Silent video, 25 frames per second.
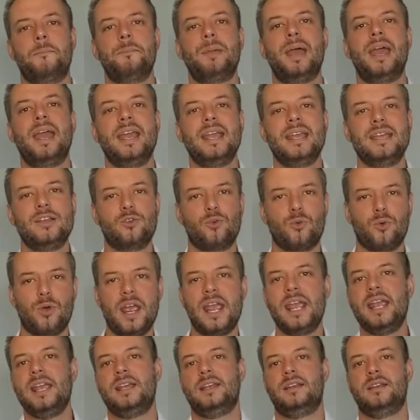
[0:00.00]
May
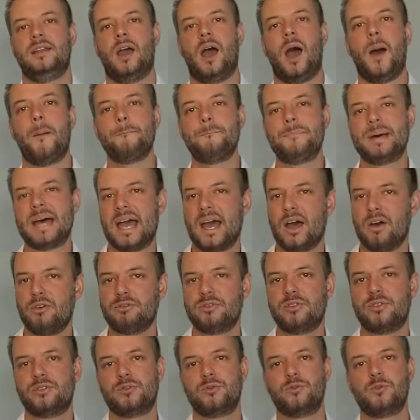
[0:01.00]
grain
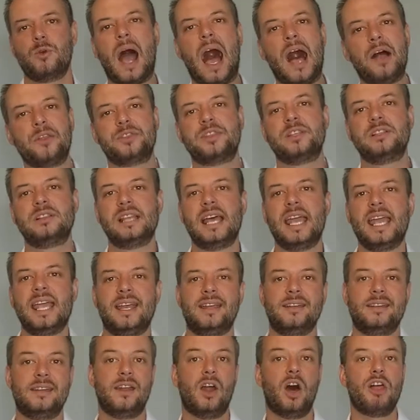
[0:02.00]
abound throughout the
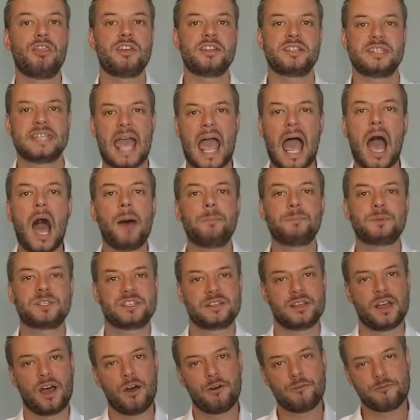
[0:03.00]
land, and on the
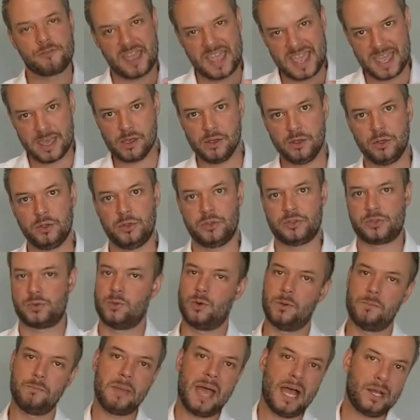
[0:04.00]
tops of hills
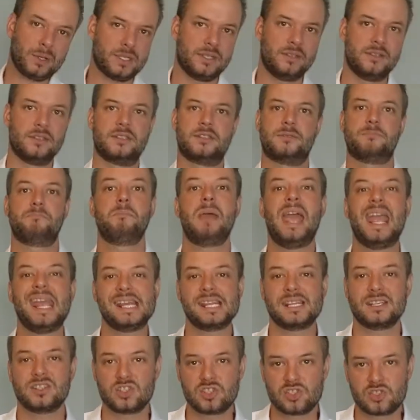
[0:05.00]
or mountains
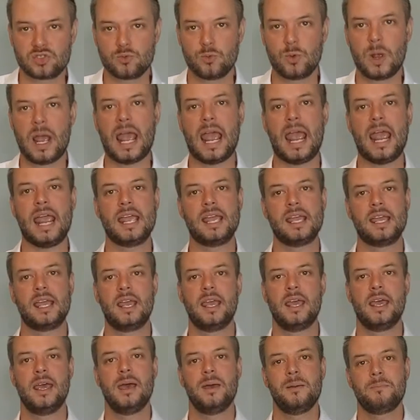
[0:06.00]
may it sway.
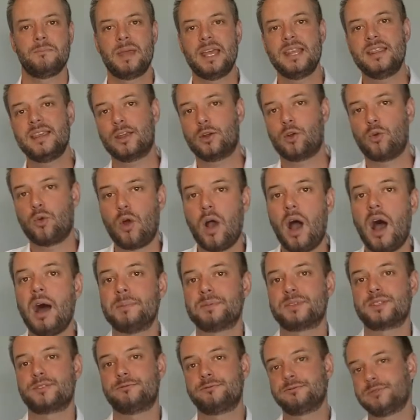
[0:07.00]
May the
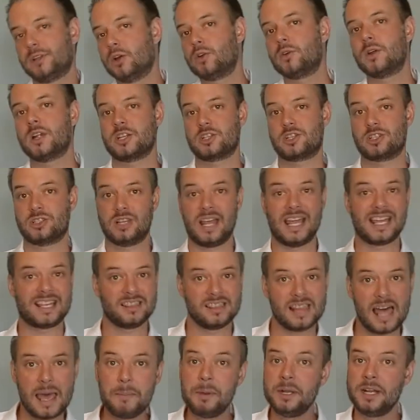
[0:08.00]
crops flourish
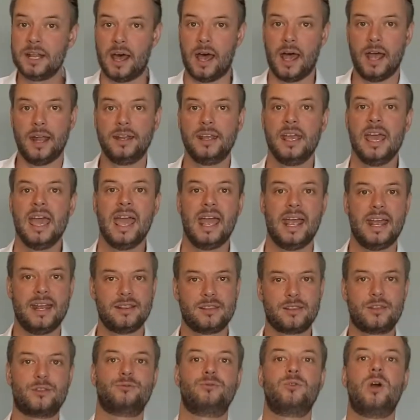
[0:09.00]
like Lebanon
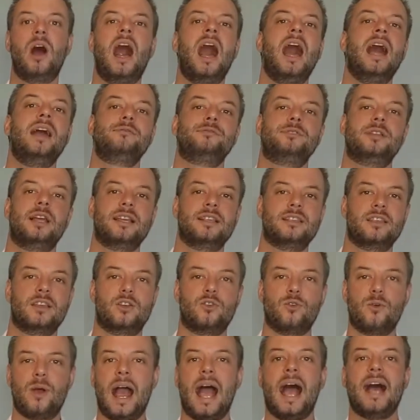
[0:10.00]
and thrive like the
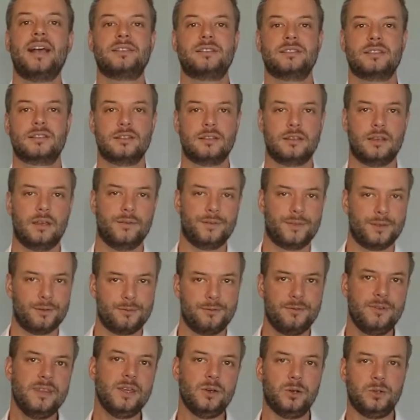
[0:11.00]
grass of the
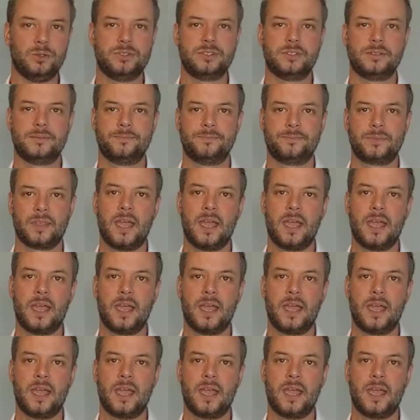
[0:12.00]
field.